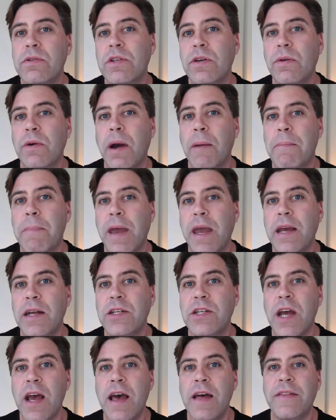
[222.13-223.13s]
to a
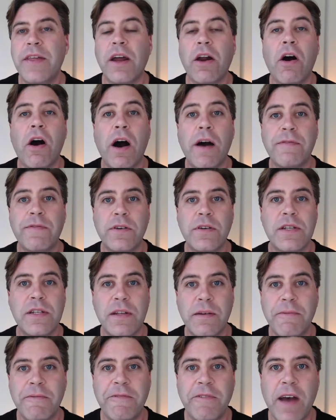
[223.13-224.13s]
page that offers
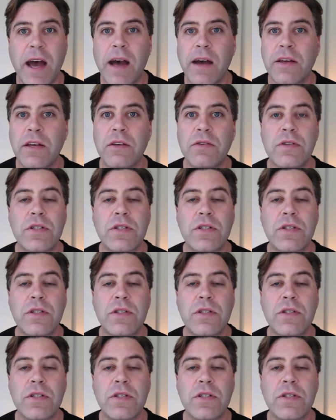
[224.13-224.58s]
some value.